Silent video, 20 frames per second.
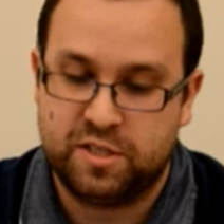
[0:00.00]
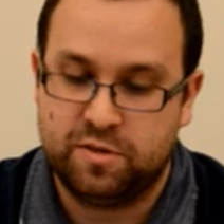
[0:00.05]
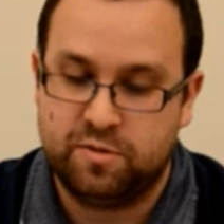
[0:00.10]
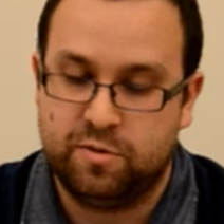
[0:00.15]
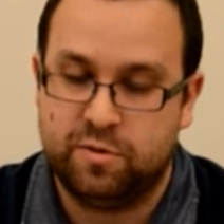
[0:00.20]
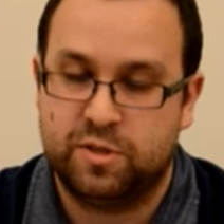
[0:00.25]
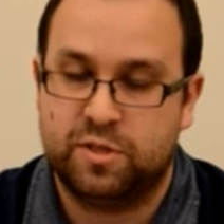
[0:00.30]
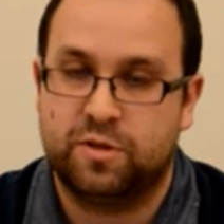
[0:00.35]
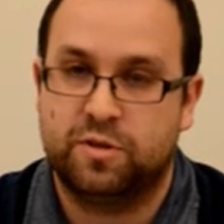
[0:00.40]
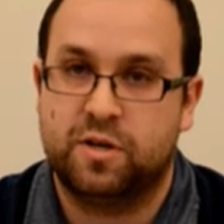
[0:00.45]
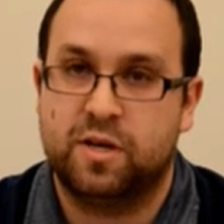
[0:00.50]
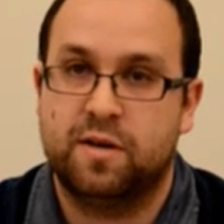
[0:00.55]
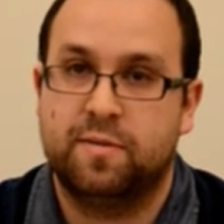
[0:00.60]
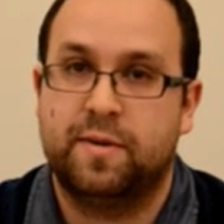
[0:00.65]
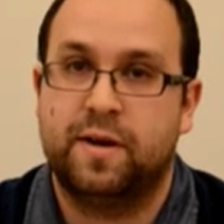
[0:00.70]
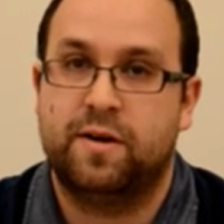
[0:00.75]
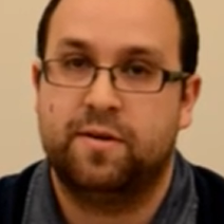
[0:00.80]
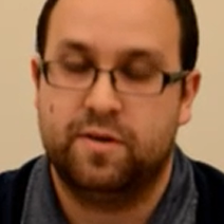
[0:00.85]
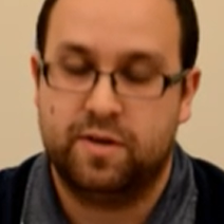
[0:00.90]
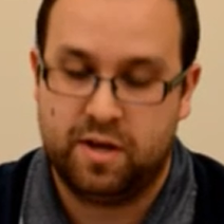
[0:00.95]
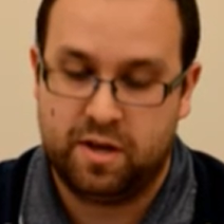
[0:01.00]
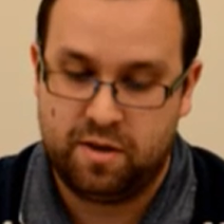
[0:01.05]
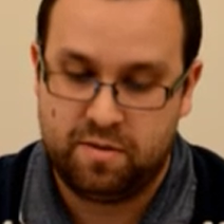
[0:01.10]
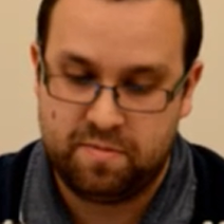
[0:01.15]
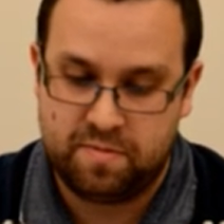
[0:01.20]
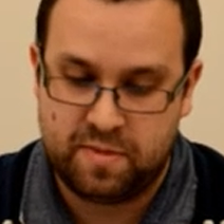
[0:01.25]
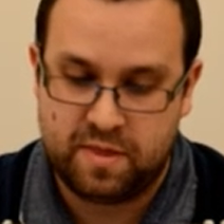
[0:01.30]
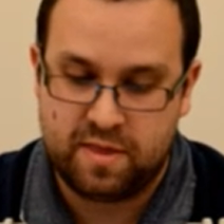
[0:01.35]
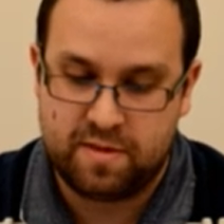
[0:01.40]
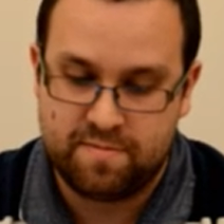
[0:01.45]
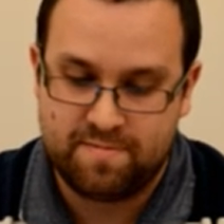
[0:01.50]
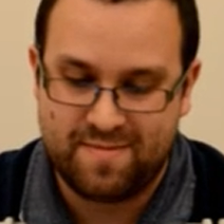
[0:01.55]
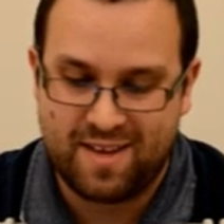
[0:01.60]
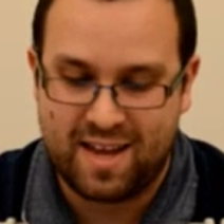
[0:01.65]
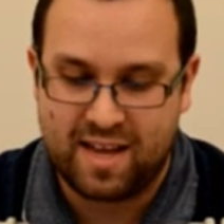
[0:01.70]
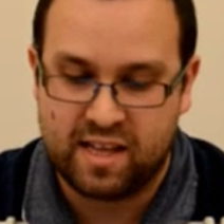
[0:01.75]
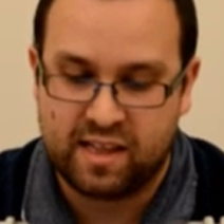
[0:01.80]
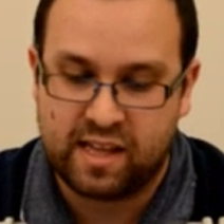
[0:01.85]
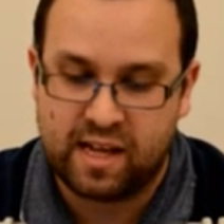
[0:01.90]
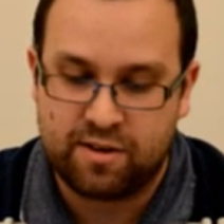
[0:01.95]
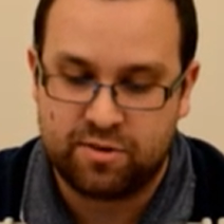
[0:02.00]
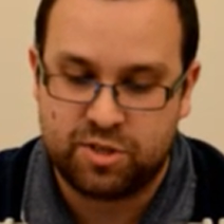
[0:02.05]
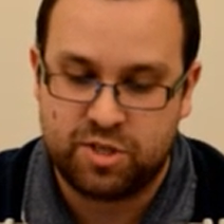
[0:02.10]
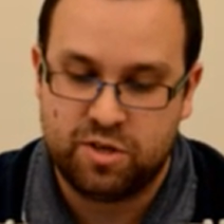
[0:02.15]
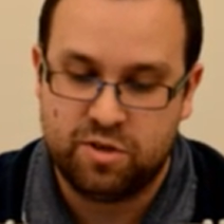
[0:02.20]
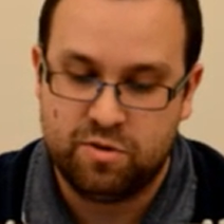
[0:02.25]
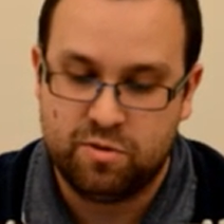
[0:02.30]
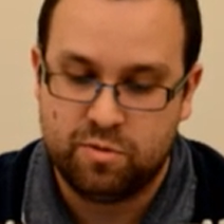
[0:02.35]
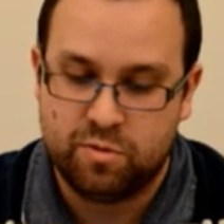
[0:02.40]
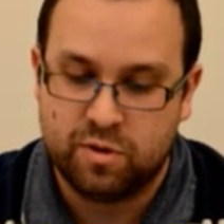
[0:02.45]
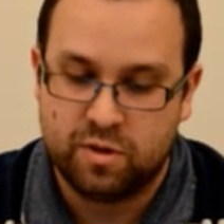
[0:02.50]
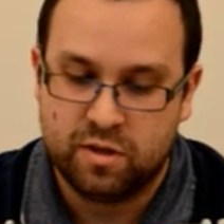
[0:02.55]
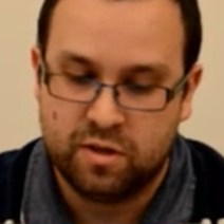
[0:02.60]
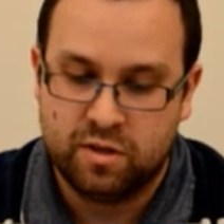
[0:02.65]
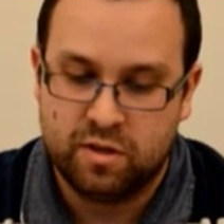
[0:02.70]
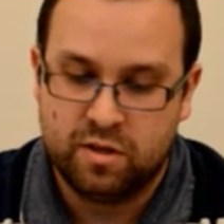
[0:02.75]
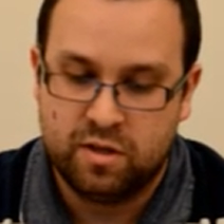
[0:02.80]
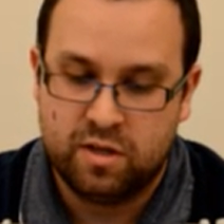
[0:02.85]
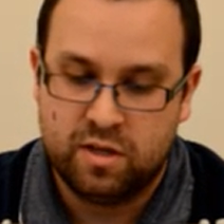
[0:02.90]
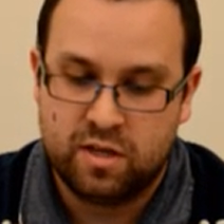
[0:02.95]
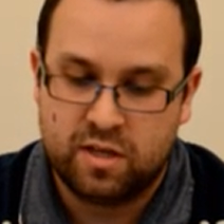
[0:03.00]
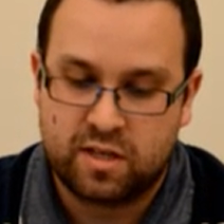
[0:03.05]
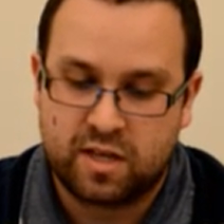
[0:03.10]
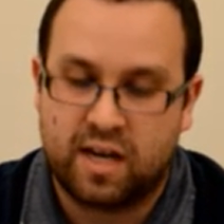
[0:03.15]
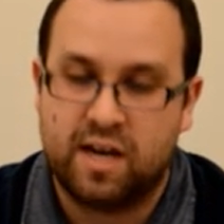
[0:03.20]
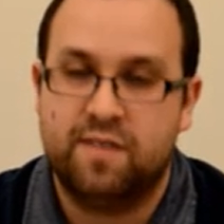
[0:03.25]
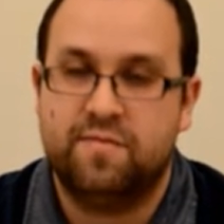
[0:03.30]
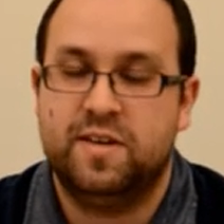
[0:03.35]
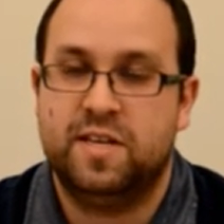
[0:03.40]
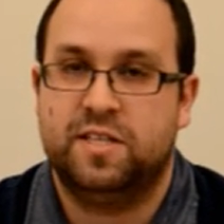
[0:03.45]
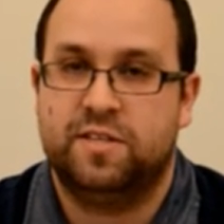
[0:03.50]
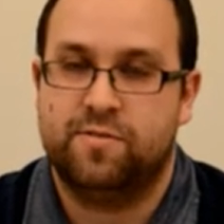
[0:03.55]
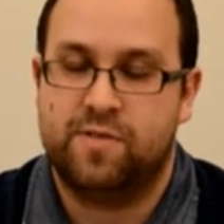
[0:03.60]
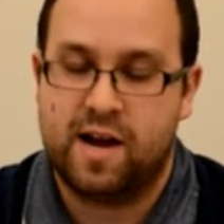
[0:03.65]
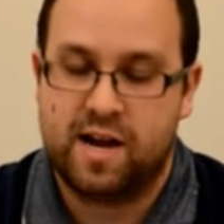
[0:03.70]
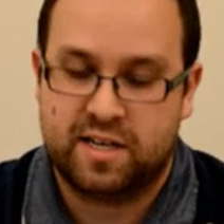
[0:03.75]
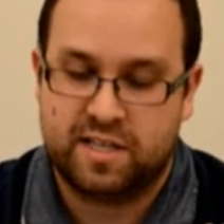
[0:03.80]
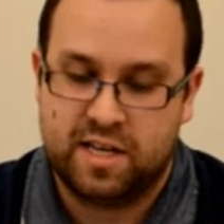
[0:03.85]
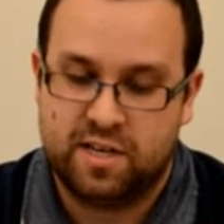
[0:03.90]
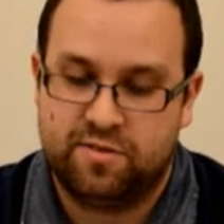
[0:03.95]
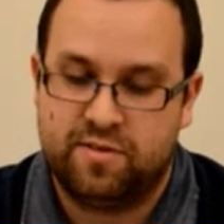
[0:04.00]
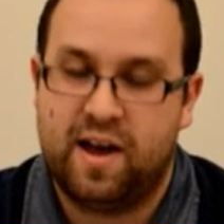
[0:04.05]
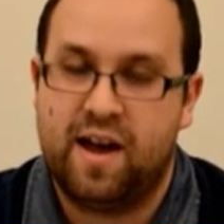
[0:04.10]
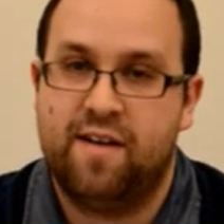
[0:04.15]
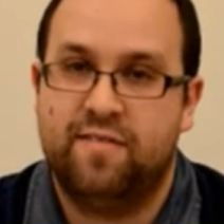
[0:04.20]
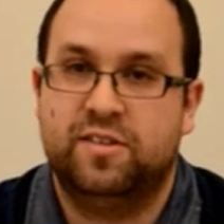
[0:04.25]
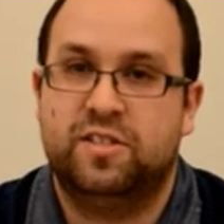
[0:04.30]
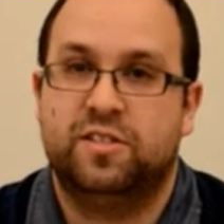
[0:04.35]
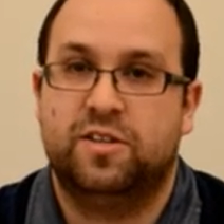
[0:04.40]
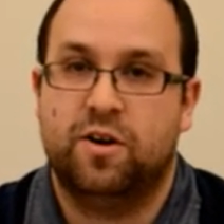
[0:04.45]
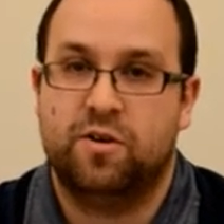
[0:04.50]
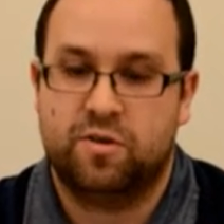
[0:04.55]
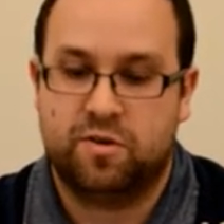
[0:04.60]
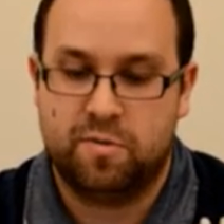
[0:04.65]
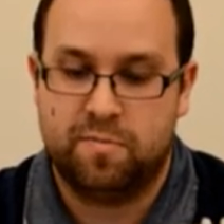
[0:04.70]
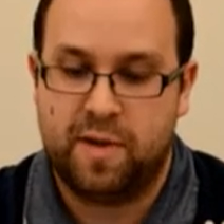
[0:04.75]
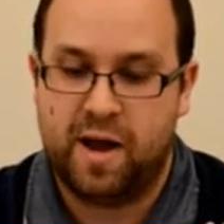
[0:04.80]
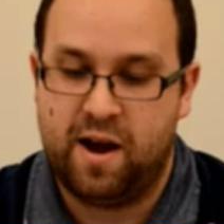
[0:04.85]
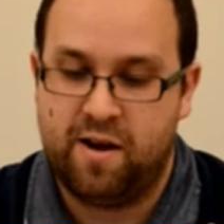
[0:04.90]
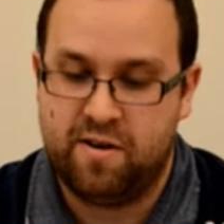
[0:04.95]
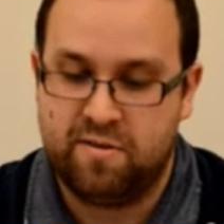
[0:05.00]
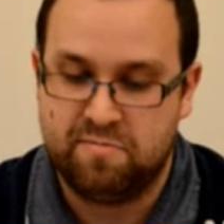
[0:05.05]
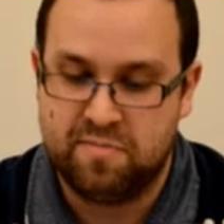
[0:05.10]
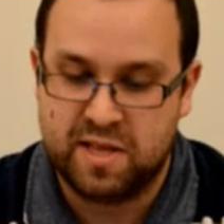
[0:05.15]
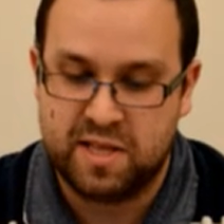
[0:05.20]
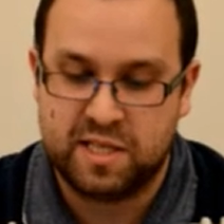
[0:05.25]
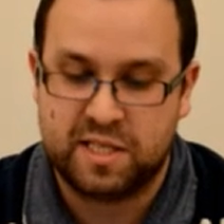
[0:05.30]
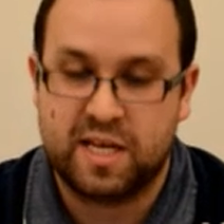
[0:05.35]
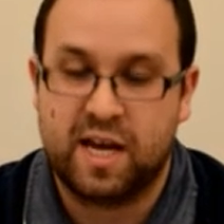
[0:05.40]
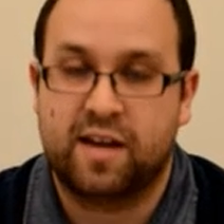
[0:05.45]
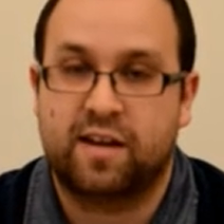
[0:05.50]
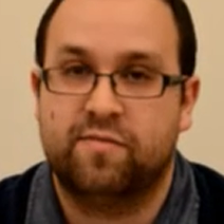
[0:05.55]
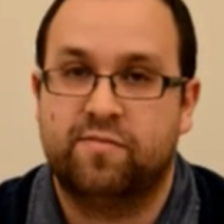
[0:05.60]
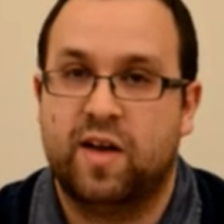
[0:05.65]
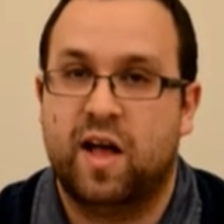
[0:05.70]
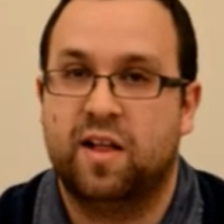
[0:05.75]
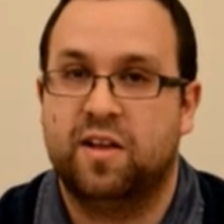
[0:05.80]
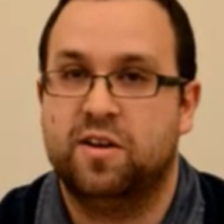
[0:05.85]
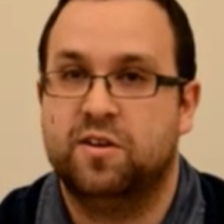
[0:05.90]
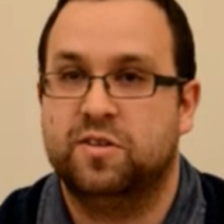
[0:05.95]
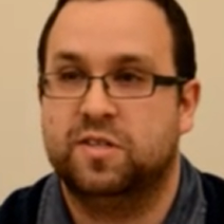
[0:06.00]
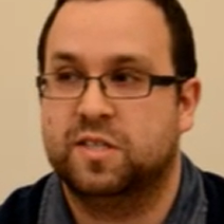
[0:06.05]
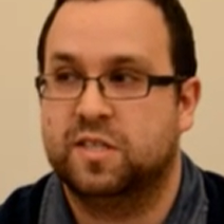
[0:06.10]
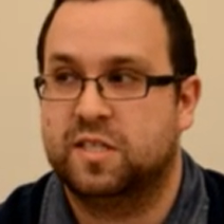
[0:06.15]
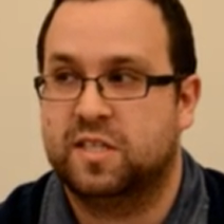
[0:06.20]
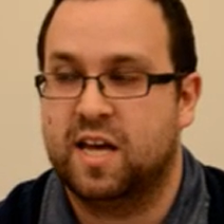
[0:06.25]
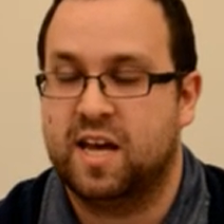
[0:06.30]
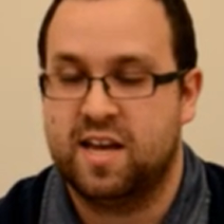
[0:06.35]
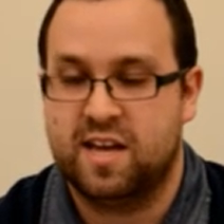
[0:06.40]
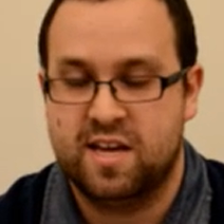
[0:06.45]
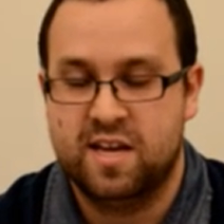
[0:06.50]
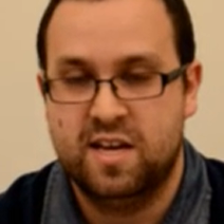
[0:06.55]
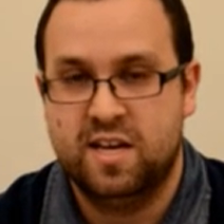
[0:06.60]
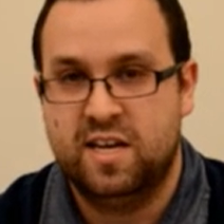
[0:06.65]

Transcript: that we were talking about, it, it allows you kind of easier access without having to go comparing millisecond values and say,